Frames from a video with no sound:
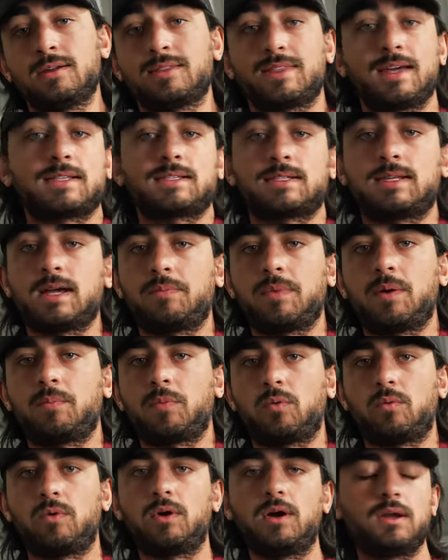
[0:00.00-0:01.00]
that's step
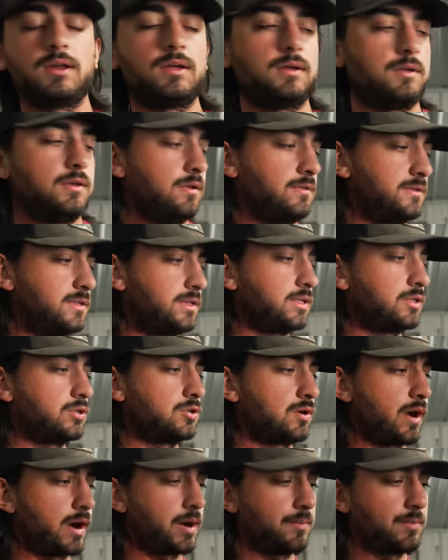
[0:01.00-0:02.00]
number one to
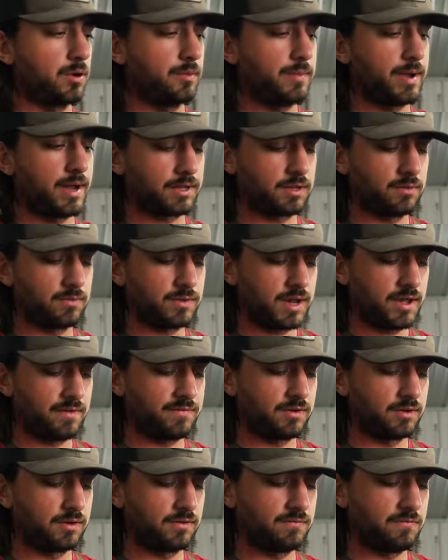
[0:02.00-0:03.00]
drawing a bow back. You want to have
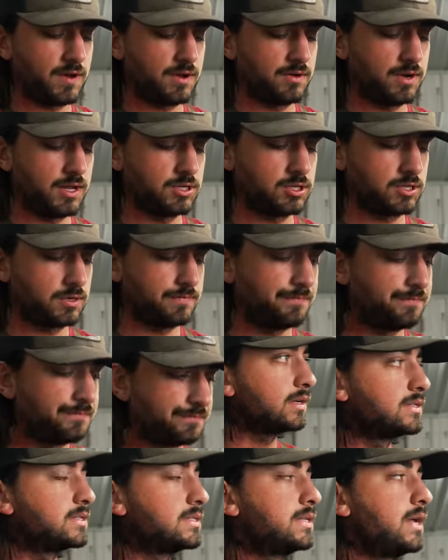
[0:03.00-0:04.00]
a good foundation.
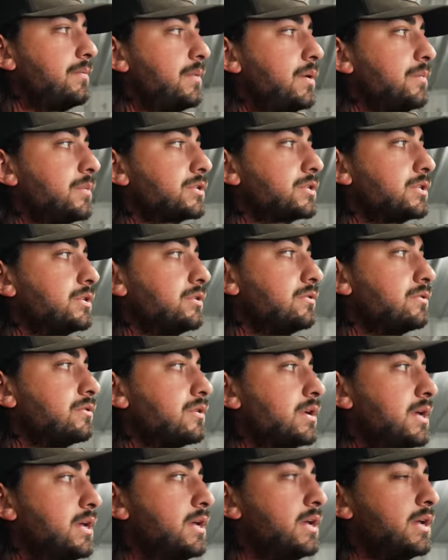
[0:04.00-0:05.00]
Step number two
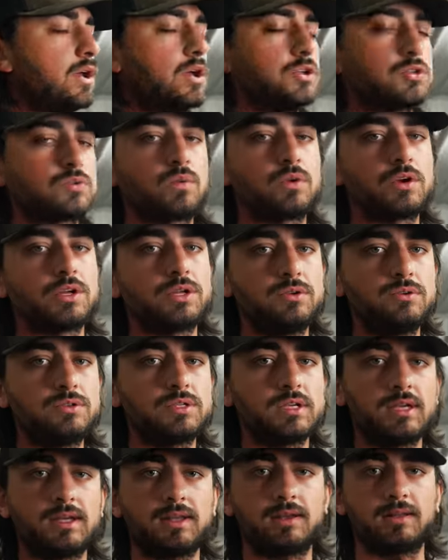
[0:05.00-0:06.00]
is we're
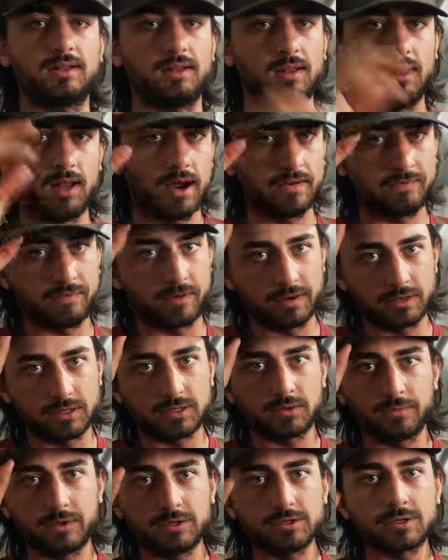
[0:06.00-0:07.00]
using
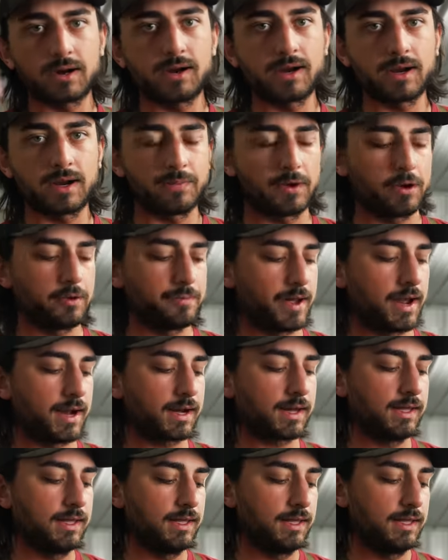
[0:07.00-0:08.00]
leverage when drawing a bow
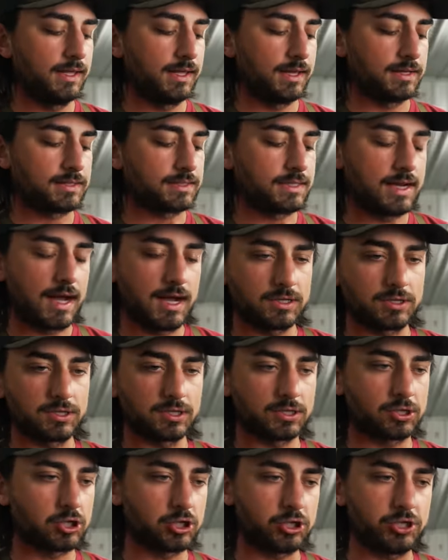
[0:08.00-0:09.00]
back. It's not
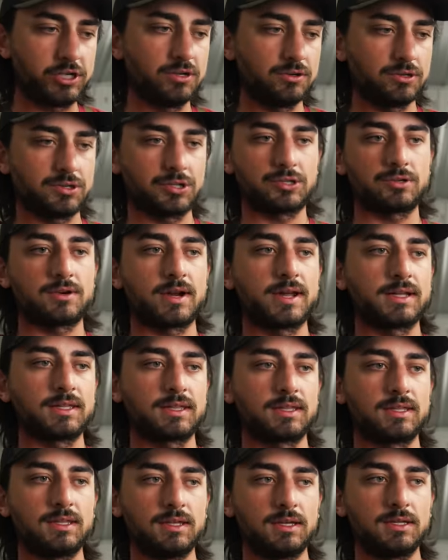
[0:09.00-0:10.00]
just sheer
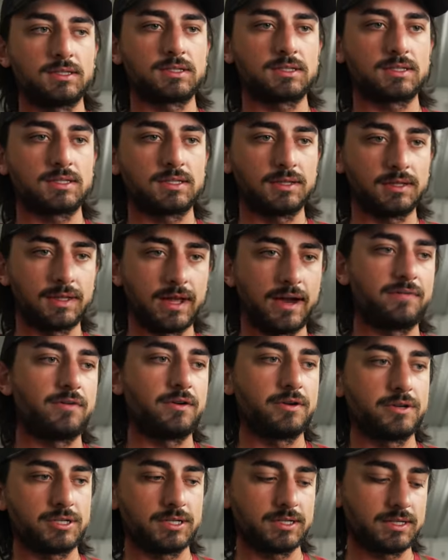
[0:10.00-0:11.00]
strength, it's
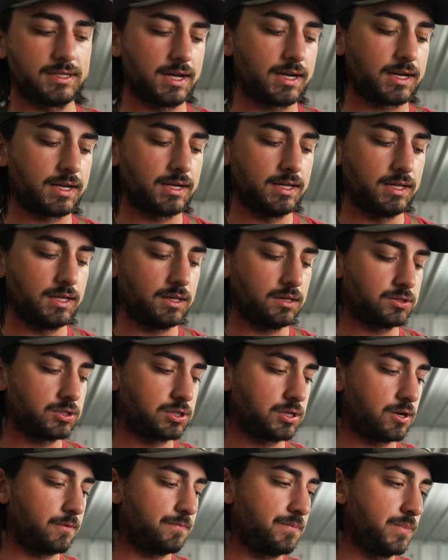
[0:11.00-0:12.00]
leverage and technique.
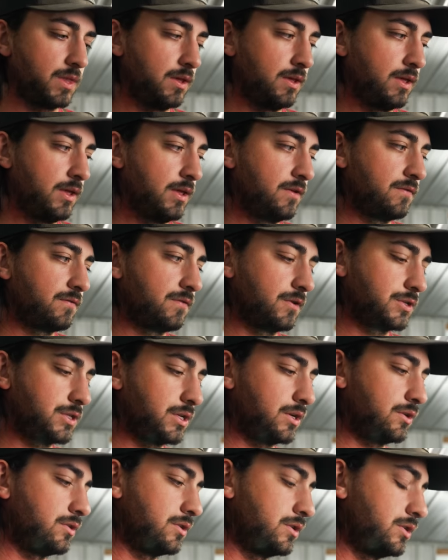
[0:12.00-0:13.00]
So first
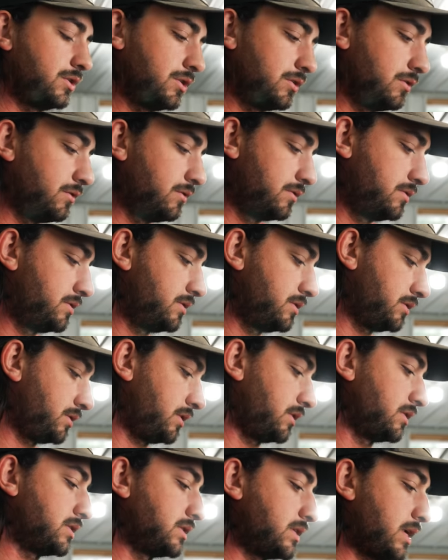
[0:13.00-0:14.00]
thing you're going to do is
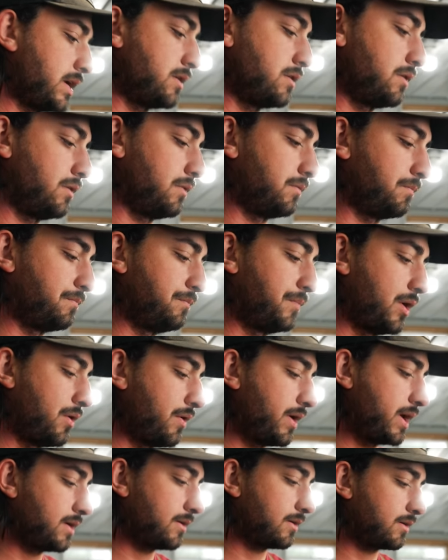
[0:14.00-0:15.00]
you're going to set your bow
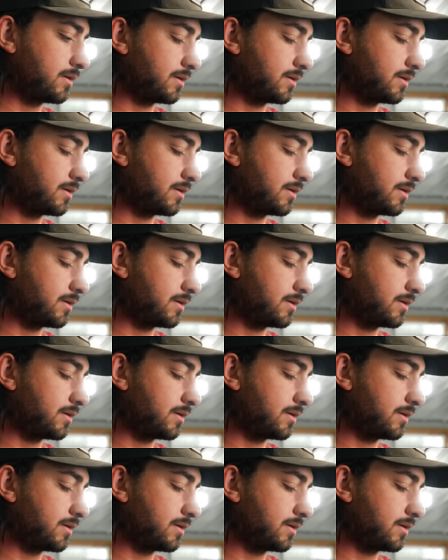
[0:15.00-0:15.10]
hand